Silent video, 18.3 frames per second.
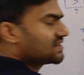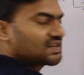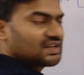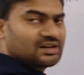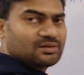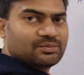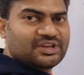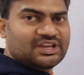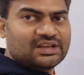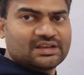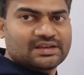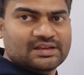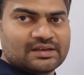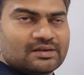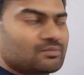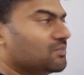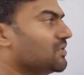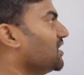still be
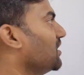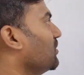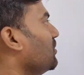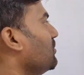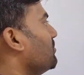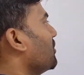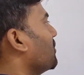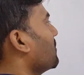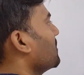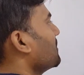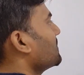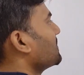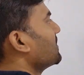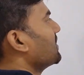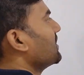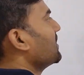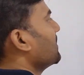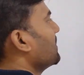my low, because
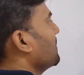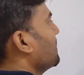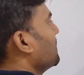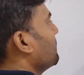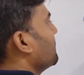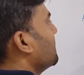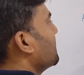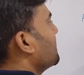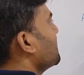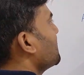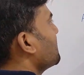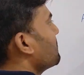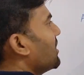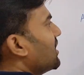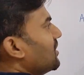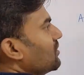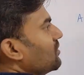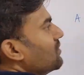if this is
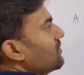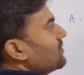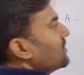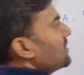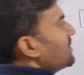my low,